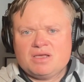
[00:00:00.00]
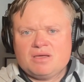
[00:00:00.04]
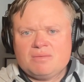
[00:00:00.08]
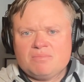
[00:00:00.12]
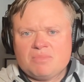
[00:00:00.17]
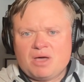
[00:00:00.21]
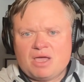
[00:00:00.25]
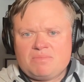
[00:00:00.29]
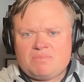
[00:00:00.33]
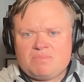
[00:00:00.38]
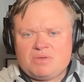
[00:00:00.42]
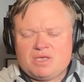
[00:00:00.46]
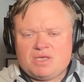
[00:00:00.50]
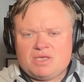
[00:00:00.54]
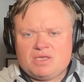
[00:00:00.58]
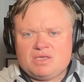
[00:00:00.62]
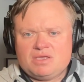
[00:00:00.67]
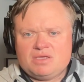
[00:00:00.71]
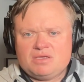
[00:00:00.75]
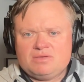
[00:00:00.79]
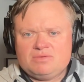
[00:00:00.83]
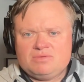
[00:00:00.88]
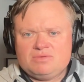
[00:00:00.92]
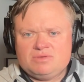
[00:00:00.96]
might
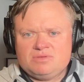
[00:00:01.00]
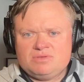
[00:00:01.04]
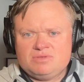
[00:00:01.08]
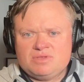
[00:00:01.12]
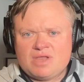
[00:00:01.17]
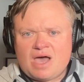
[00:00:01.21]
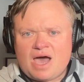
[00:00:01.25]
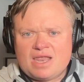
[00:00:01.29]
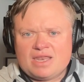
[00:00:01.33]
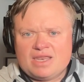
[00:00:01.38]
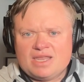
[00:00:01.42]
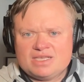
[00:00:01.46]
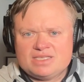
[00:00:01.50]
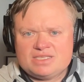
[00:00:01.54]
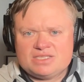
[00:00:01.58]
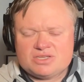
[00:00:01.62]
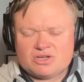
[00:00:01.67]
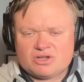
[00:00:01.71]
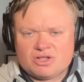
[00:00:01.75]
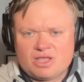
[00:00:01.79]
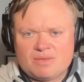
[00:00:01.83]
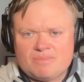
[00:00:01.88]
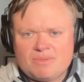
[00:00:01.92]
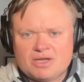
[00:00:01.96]
be not
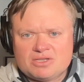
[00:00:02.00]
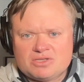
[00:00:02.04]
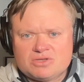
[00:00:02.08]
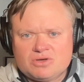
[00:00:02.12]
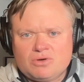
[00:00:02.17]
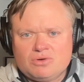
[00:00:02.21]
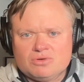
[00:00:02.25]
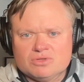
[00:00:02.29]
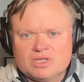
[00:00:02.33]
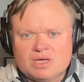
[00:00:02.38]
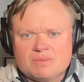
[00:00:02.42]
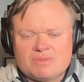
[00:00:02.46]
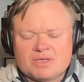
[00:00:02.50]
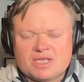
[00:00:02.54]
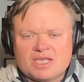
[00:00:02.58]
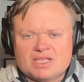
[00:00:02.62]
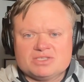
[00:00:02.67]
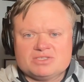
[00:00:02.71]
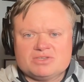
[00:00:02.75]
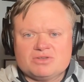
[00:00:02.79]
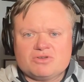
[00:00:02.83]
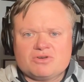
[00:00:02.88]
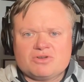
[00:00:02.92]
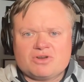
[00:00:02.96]
necessarily about to hold up
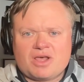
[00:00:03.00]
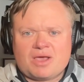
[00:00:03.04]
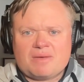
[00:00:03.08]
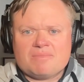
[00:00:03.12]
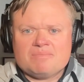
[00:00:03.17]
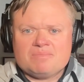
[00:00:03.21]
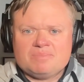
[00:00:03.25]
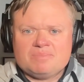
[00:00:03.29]
against Notre Dame.